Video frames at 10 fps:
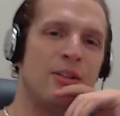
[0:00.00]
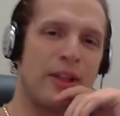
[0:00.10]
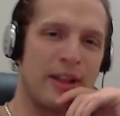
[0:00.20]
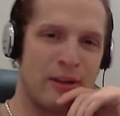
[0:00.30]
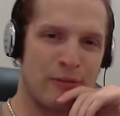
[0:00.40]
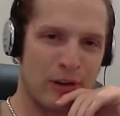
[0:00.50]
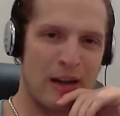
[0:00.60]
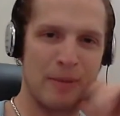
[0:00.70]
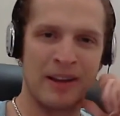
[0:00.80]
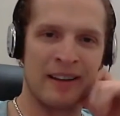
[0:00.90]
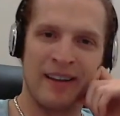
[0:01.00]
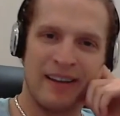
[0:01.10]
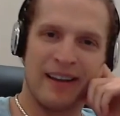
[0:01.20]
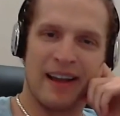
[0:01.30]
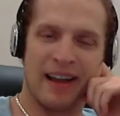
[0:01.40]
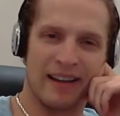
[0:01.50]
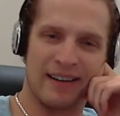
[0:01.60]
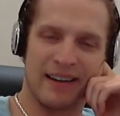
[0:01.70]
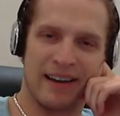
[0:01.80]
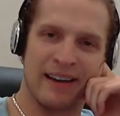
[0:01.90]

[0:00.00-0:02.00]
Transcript: Thank you for coming, and